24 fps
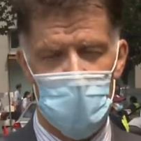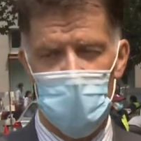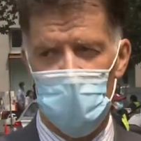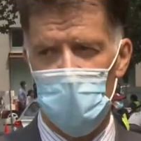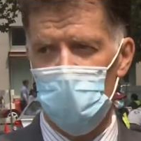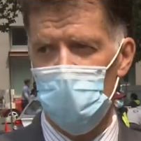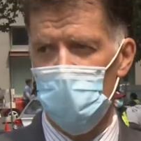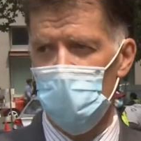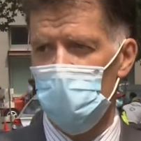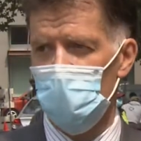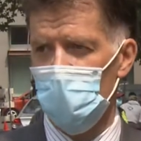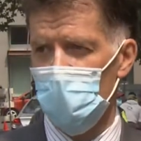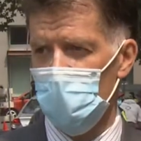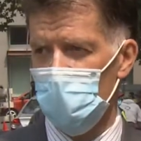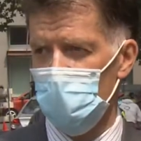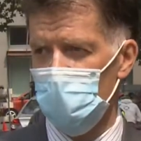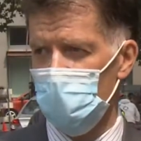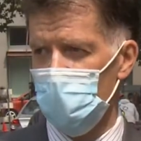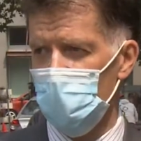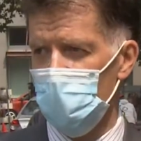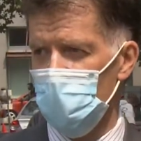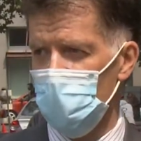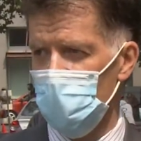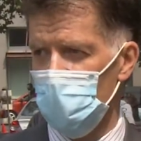With Mayor
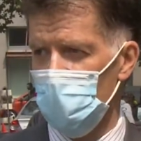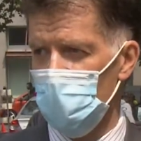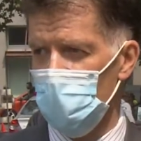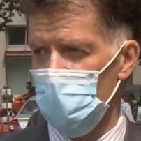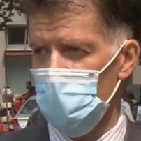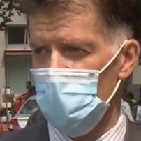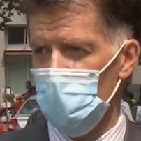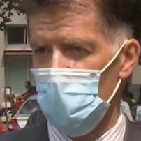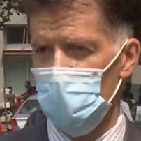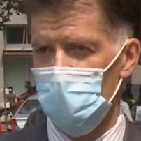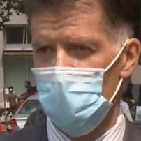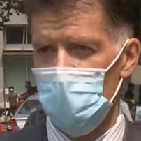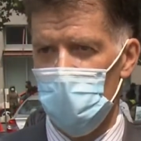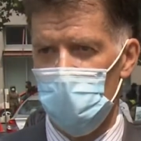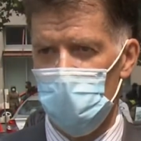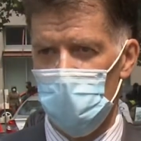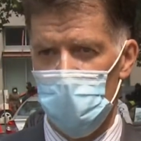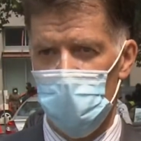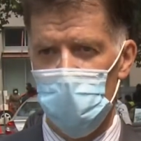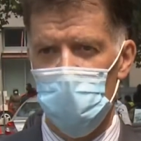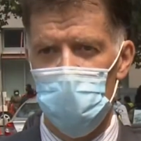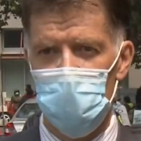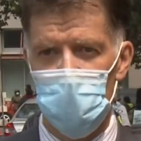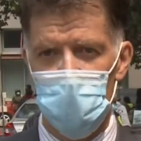Breed's leadership, we've
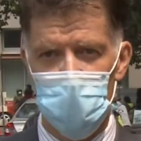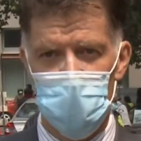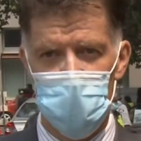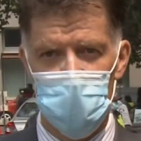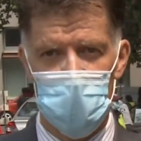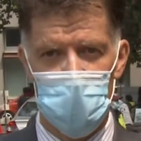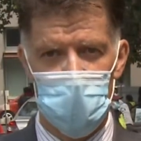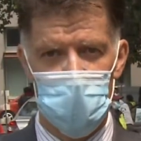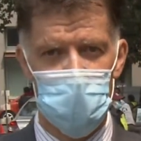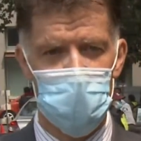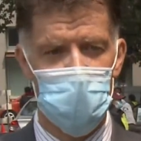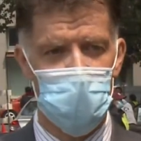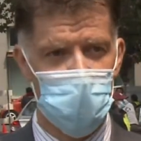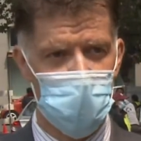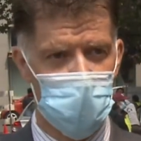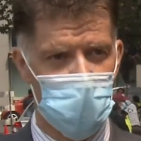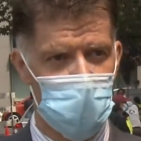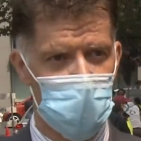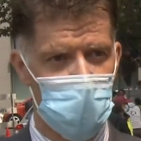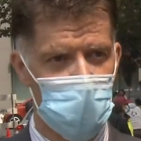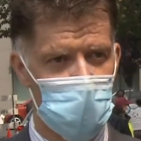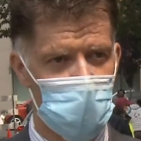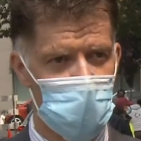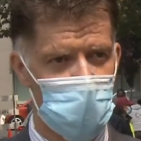increased our
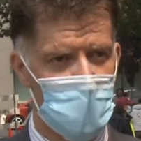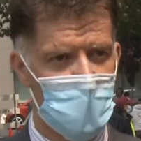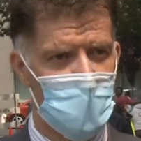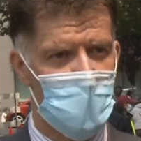testing